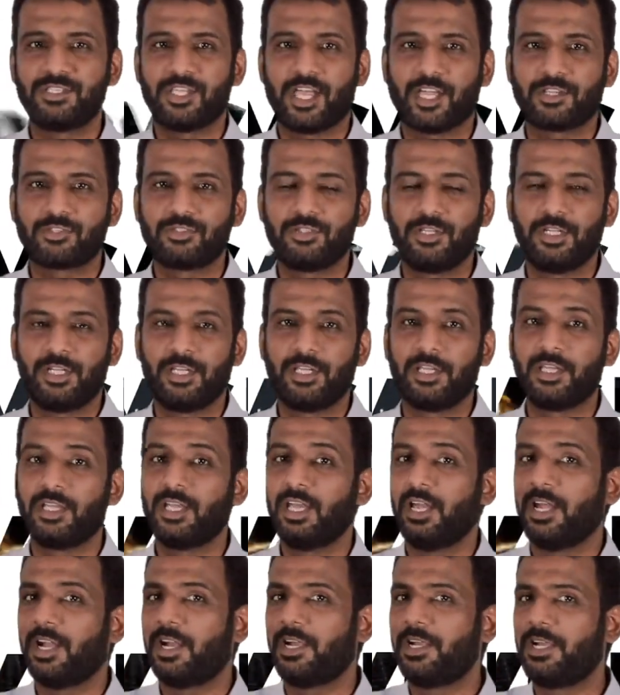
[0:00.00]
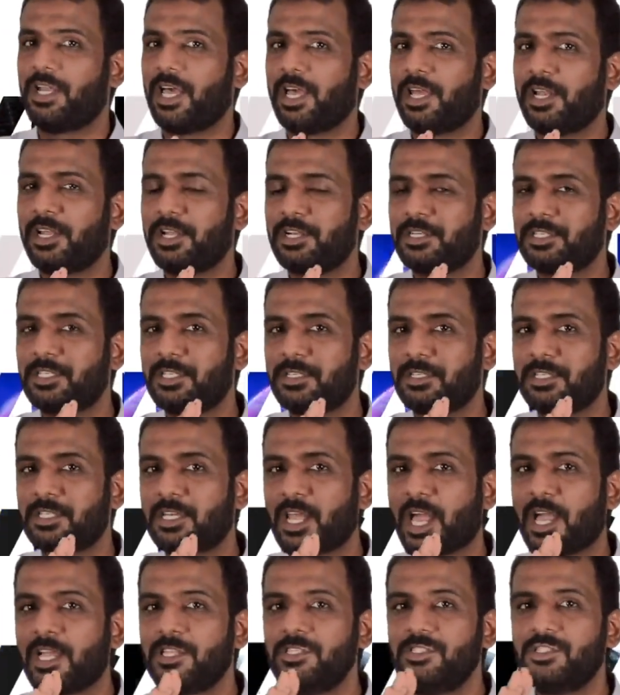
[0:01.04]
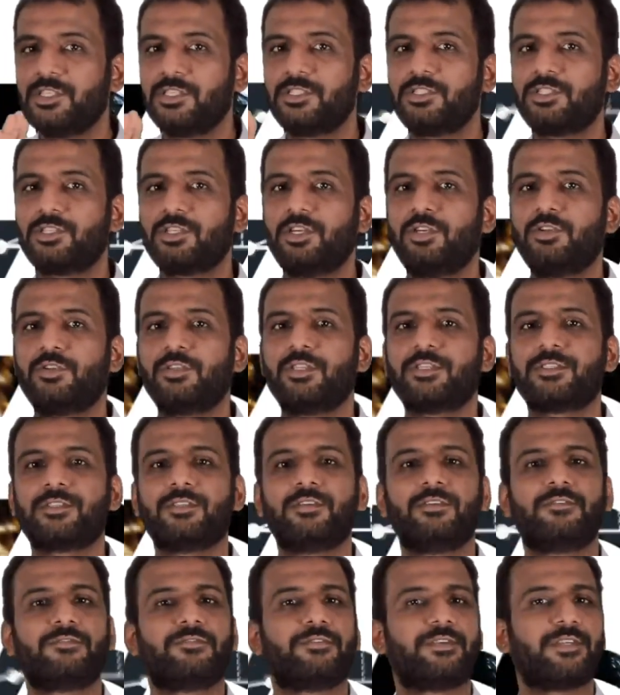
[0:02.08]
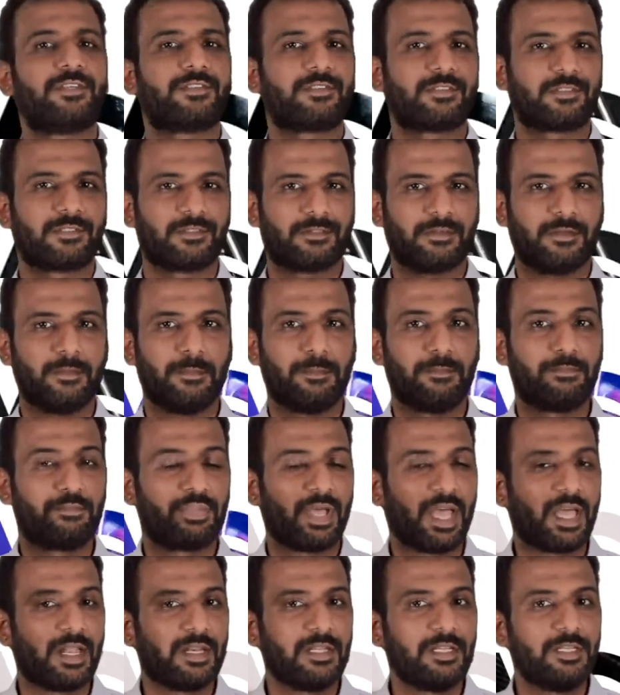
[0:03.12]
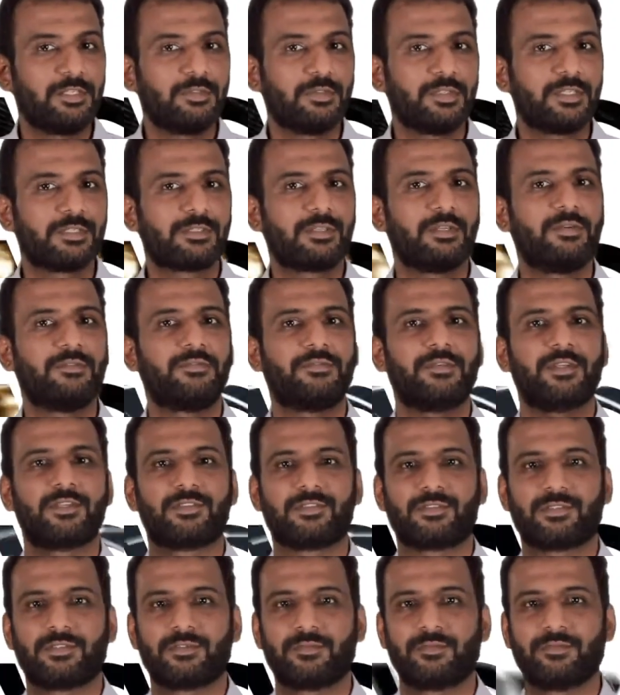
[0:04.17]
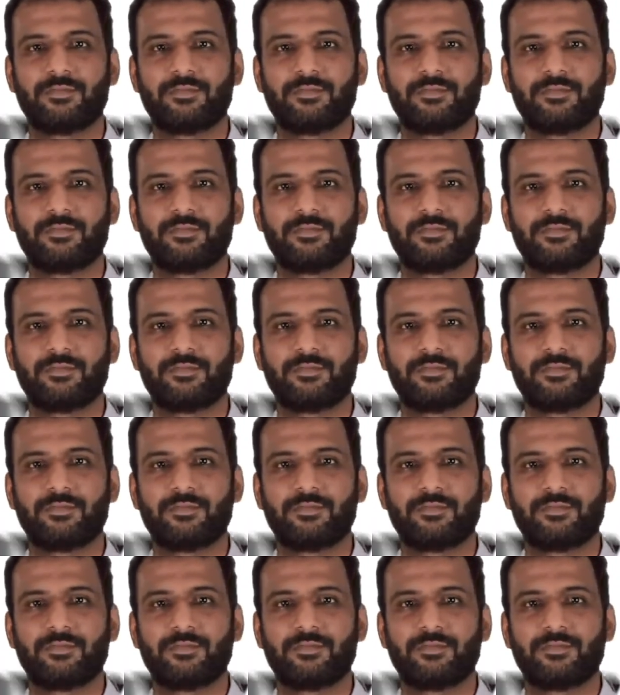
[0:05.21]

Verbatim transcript: actually directed tangential to the surface parallel to the surface,